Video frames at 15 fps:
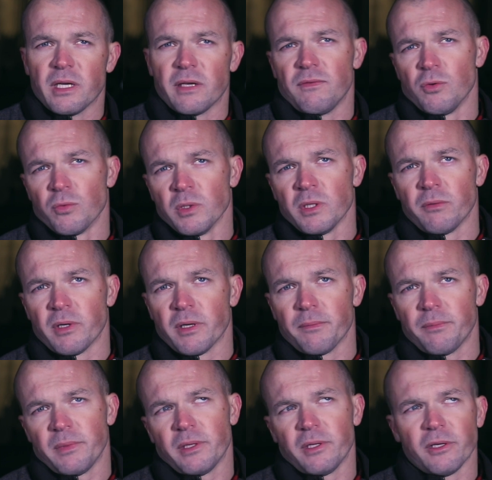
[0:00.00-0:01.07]
like if you really
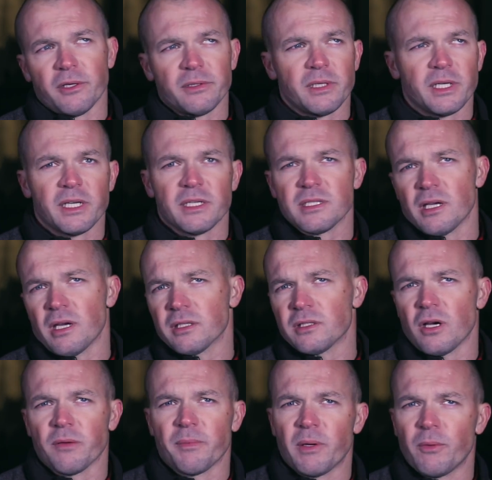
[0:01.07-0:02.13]
want you know like i say i
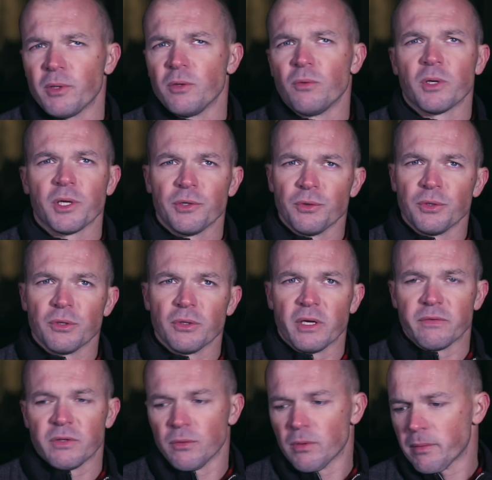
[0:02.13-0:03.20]
talk about what do you want to do in your
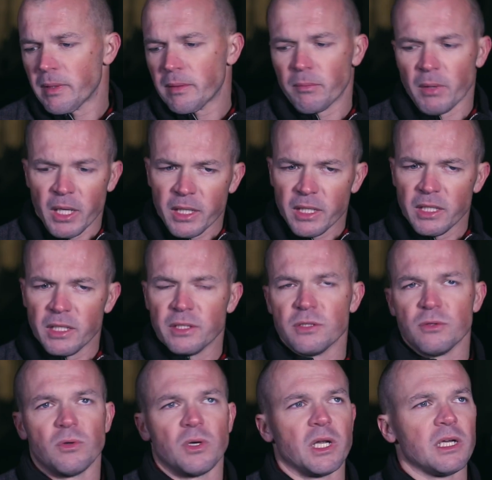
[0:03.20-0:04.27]
life do you want to make money
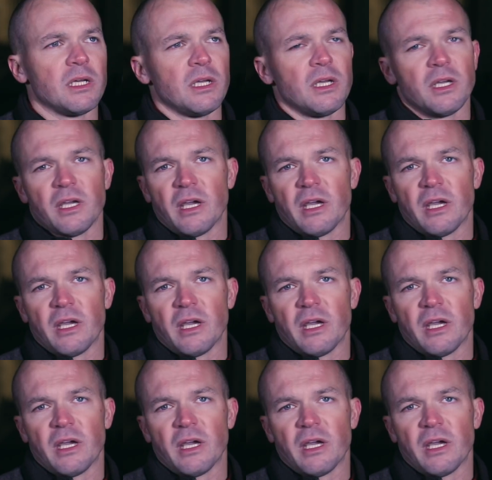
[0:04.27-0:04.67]
do you want to